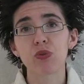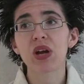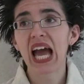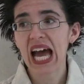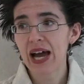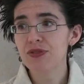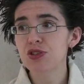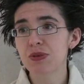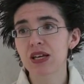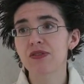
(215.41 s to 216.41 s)
We have
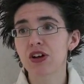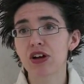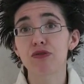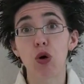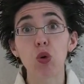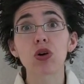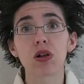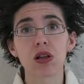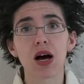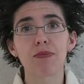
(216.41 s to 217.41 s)
to be very
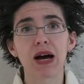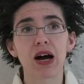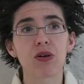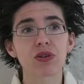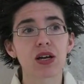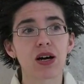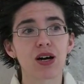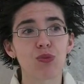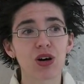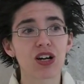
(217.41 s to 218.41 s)
vocal
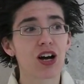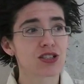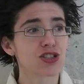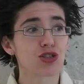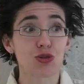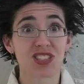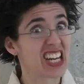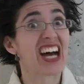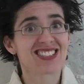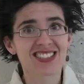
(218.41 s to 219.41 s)
about what constitutes
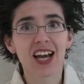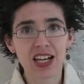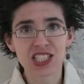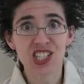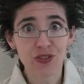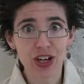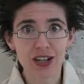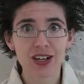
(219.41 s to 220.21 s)
an unscientific